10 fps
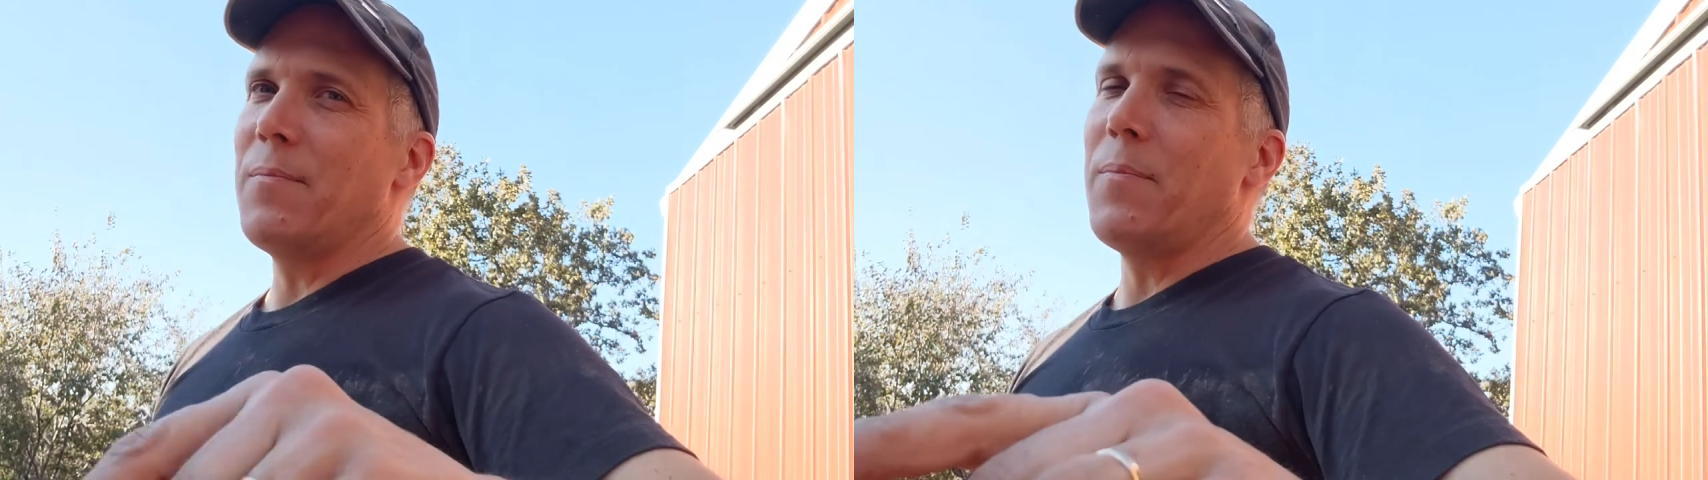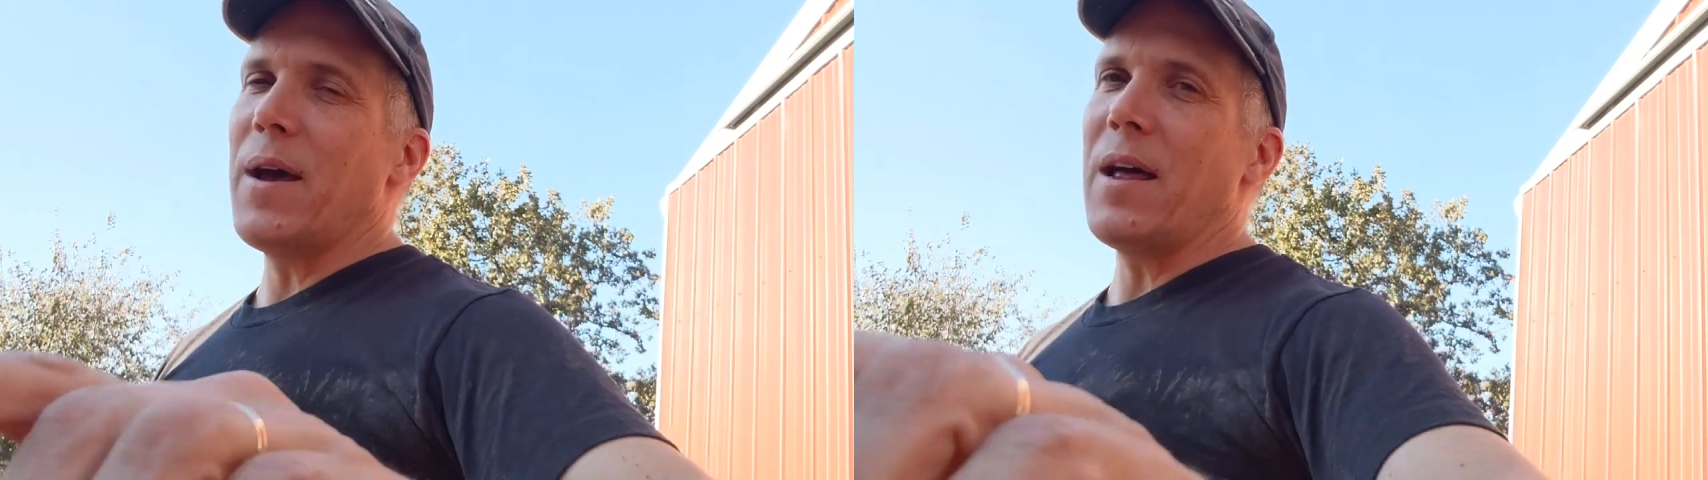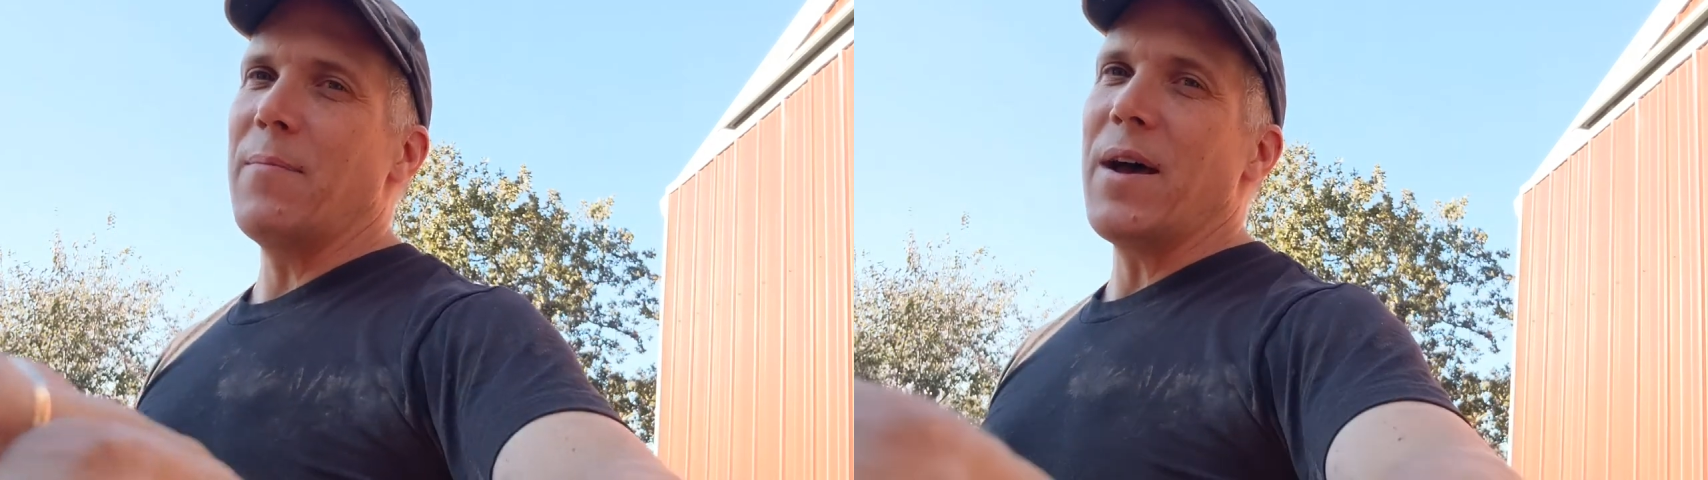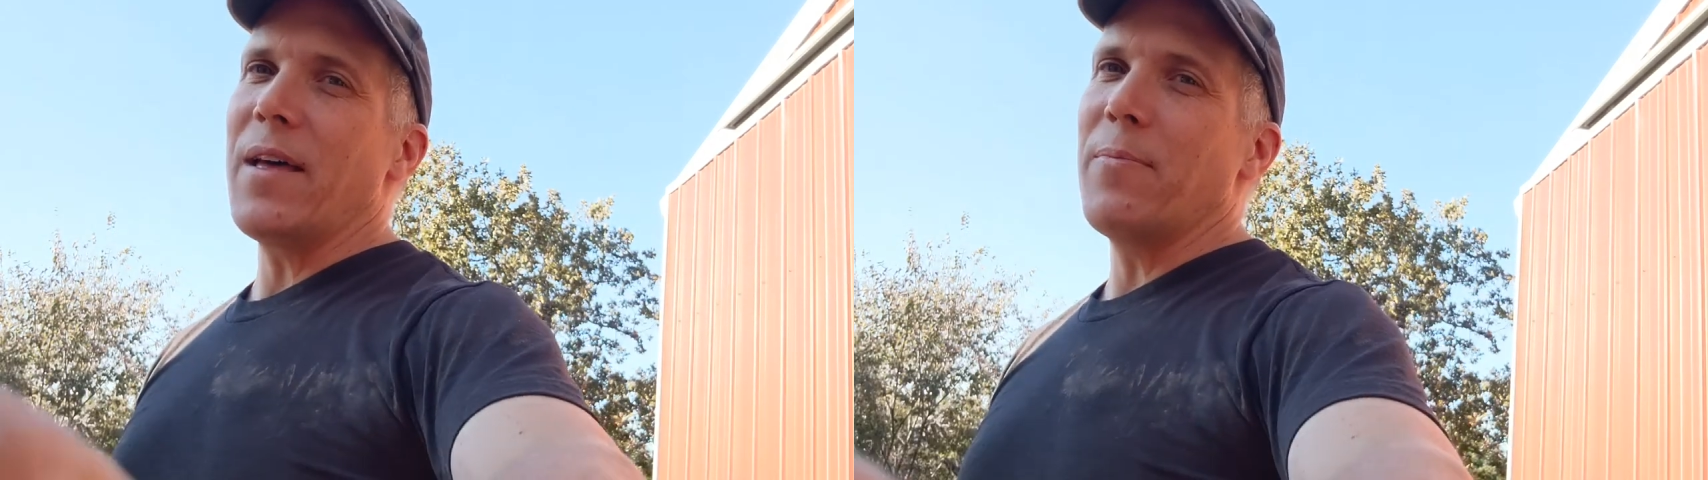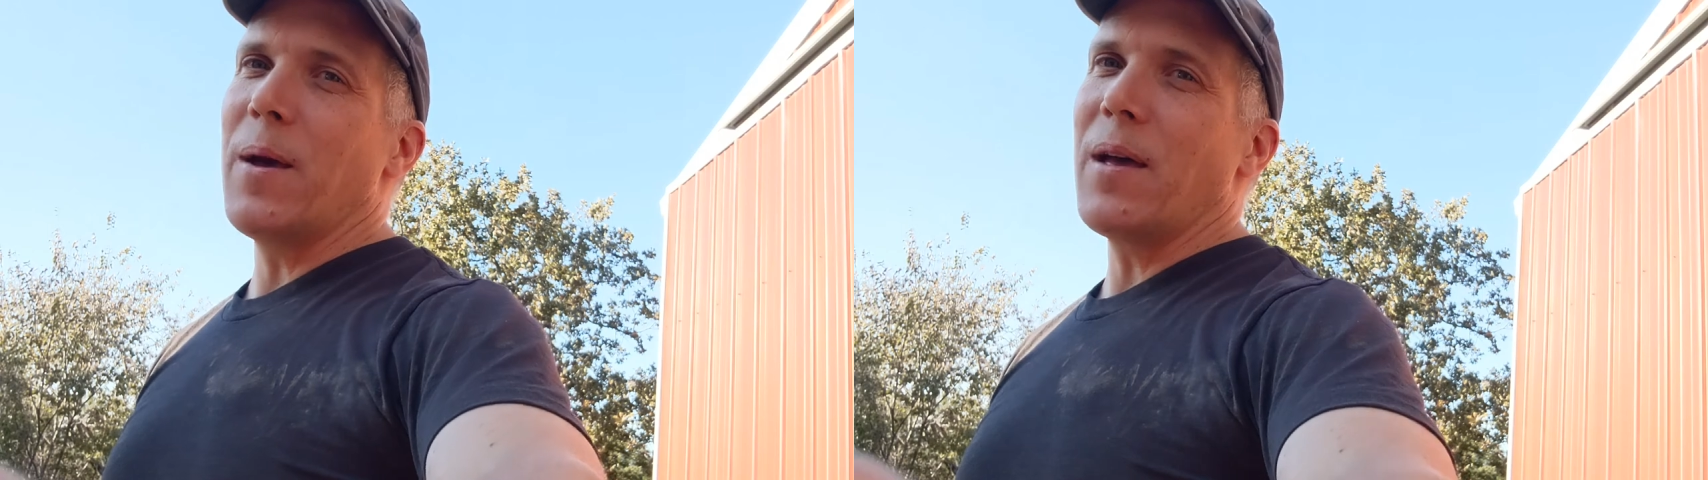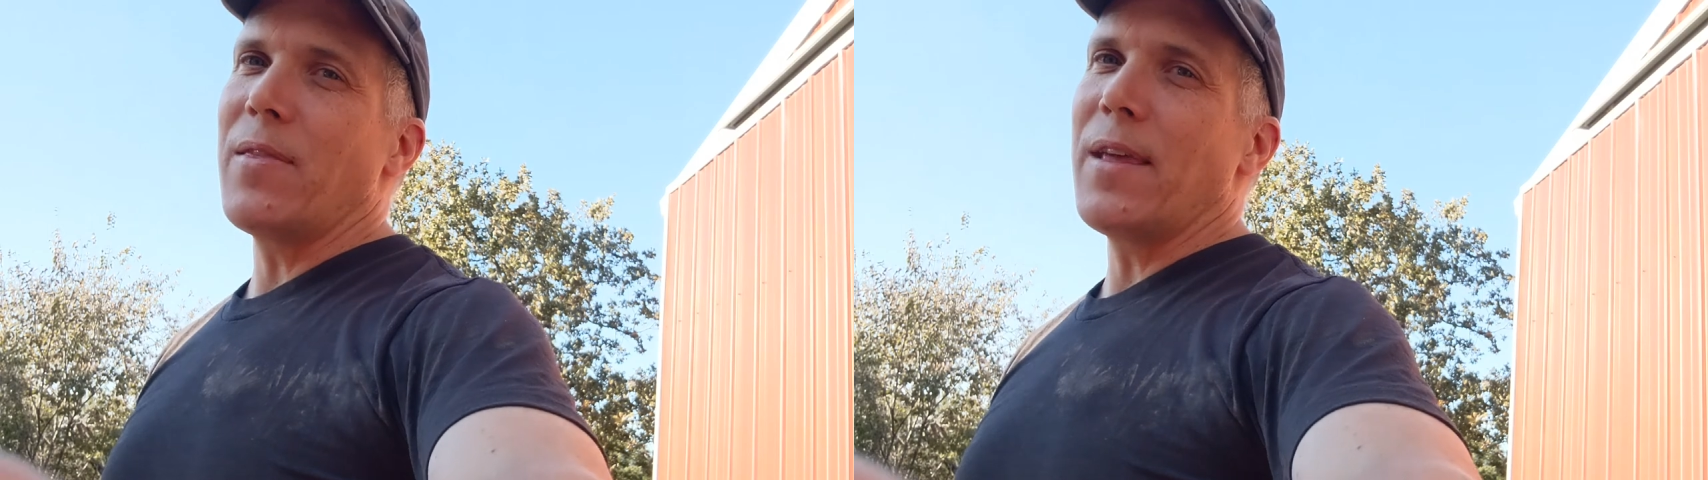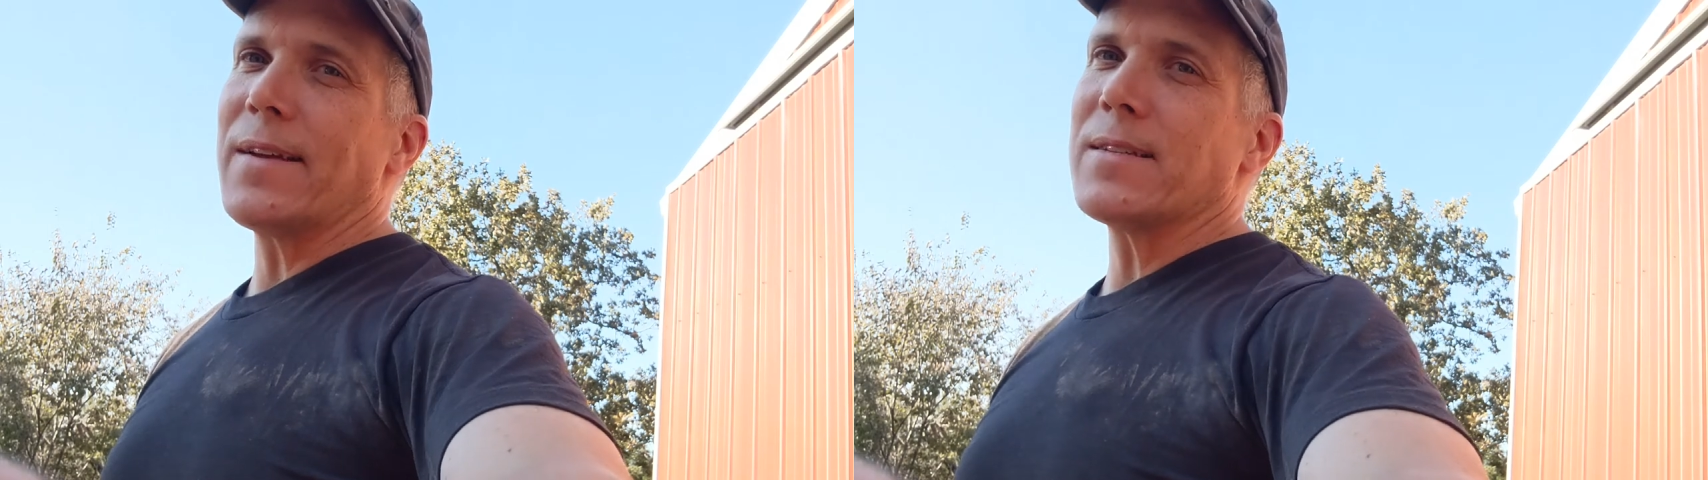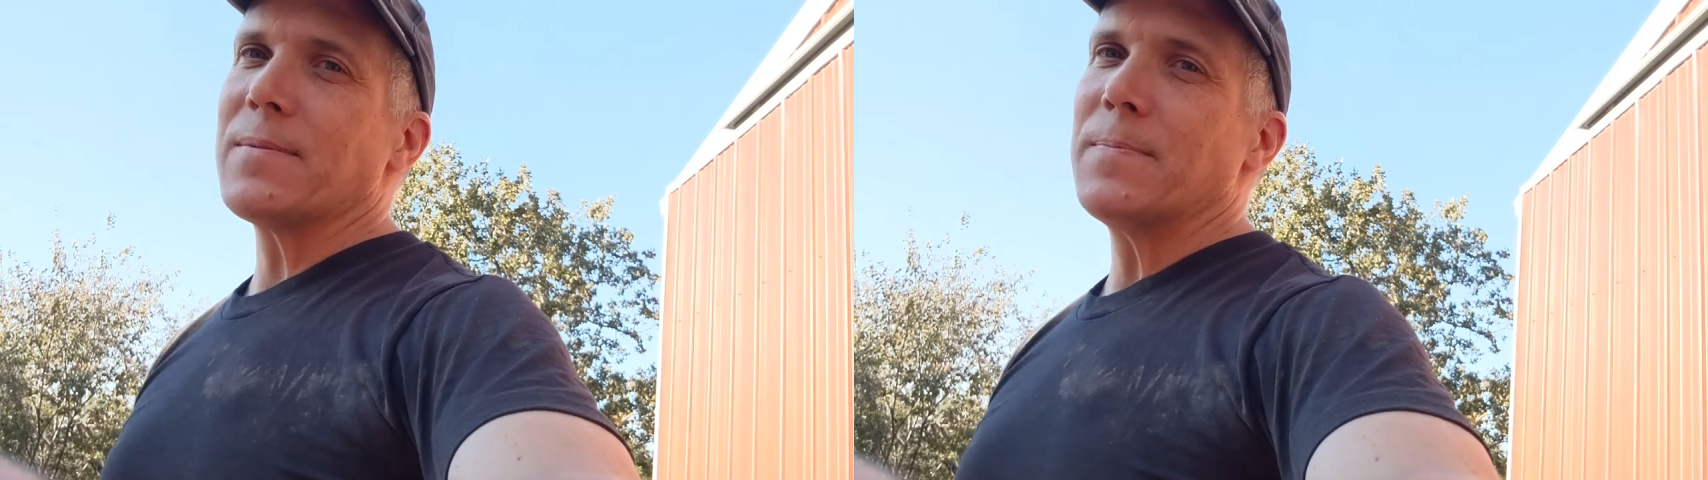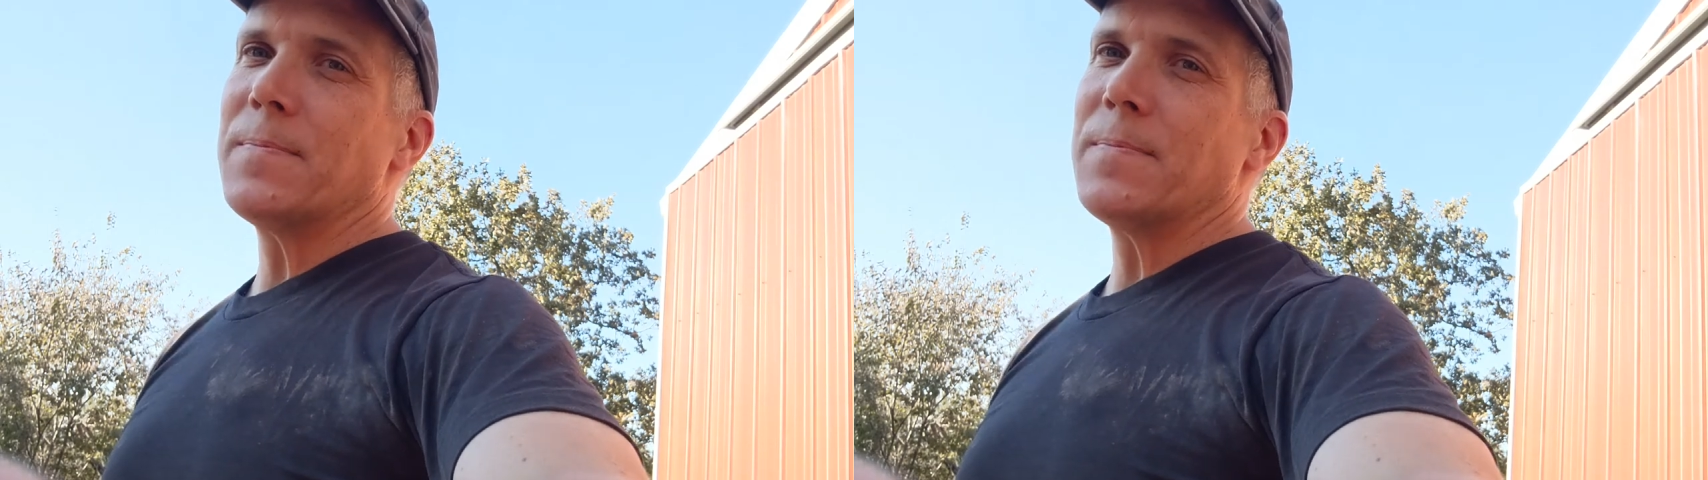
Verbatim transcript: Bad, bad, bad things.